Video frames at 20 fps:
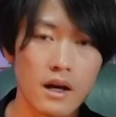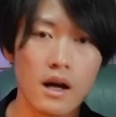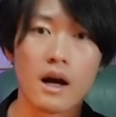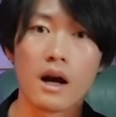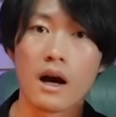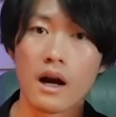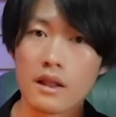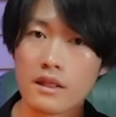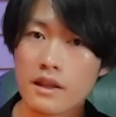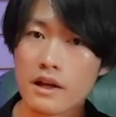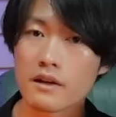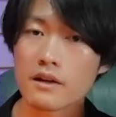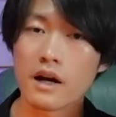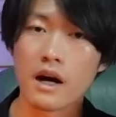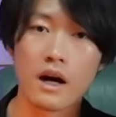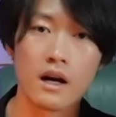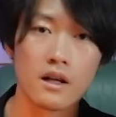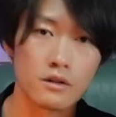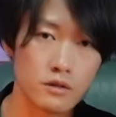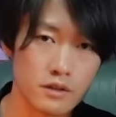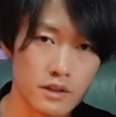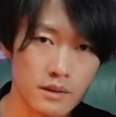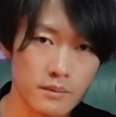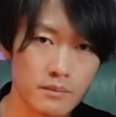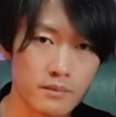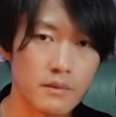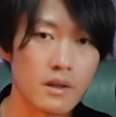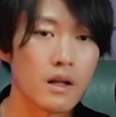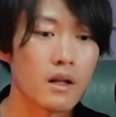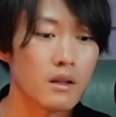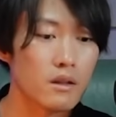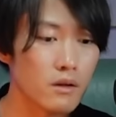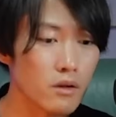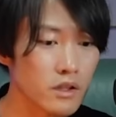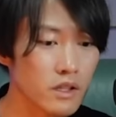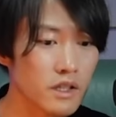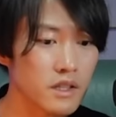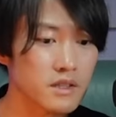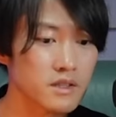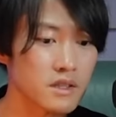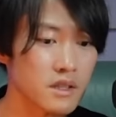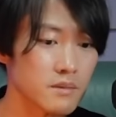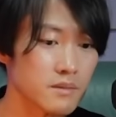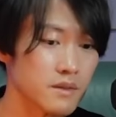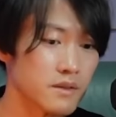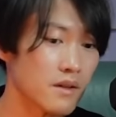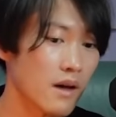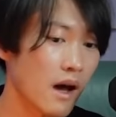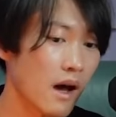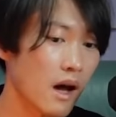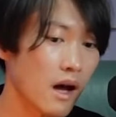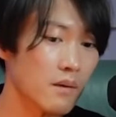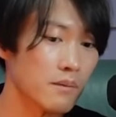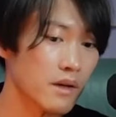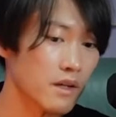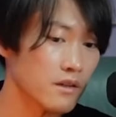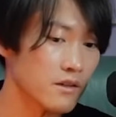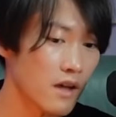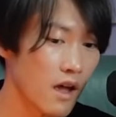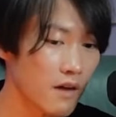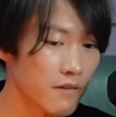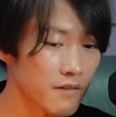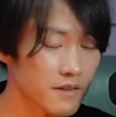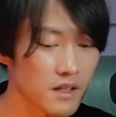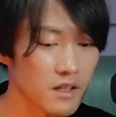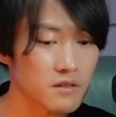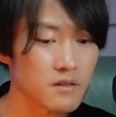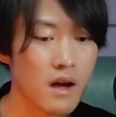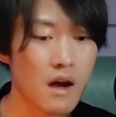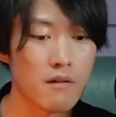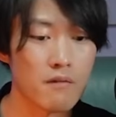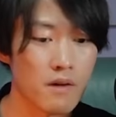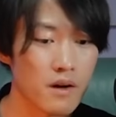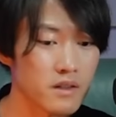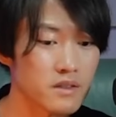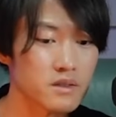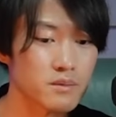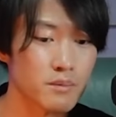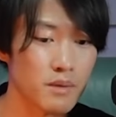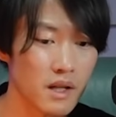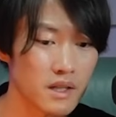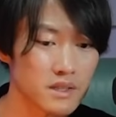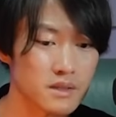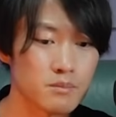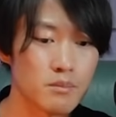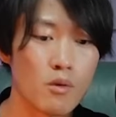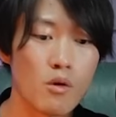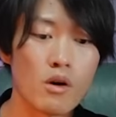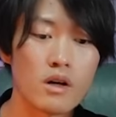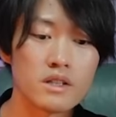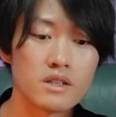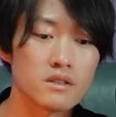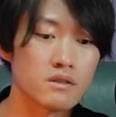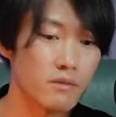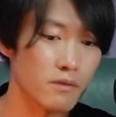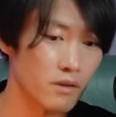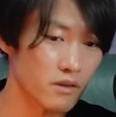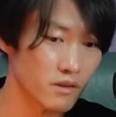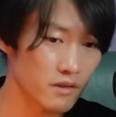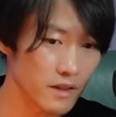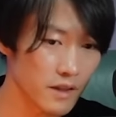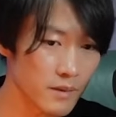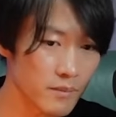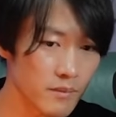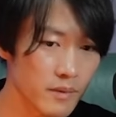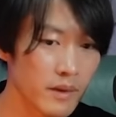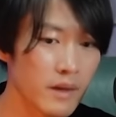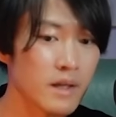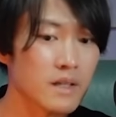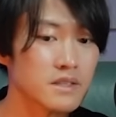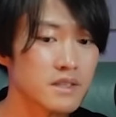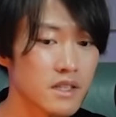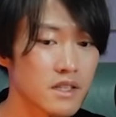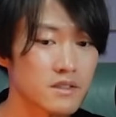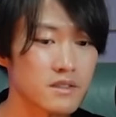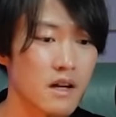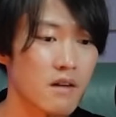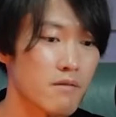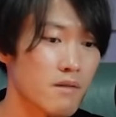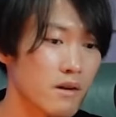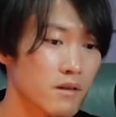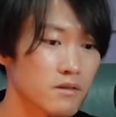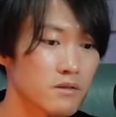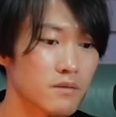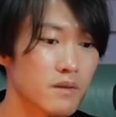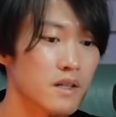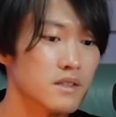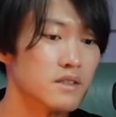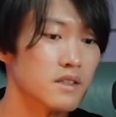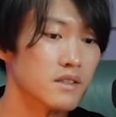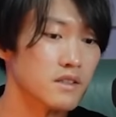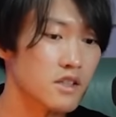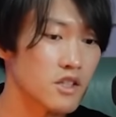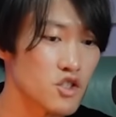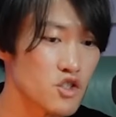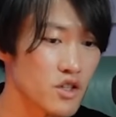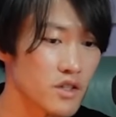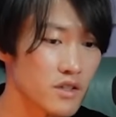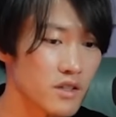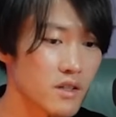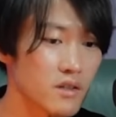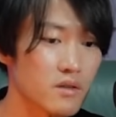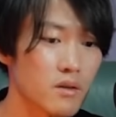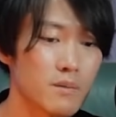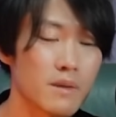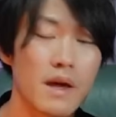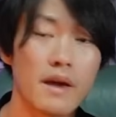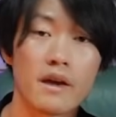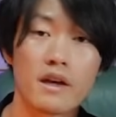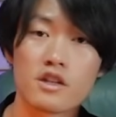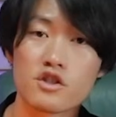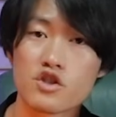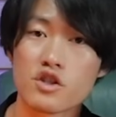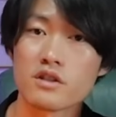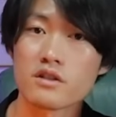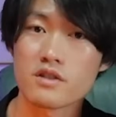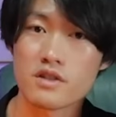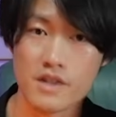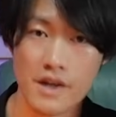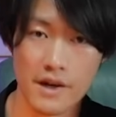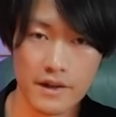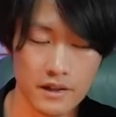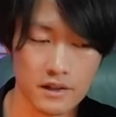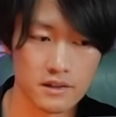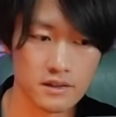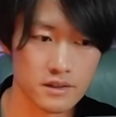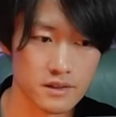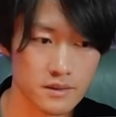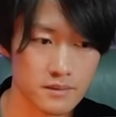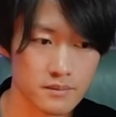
Unlike Hyrudim, Loki seems to have inherited Harold's blood more strongly since Harold was a descendant of the ancient giants.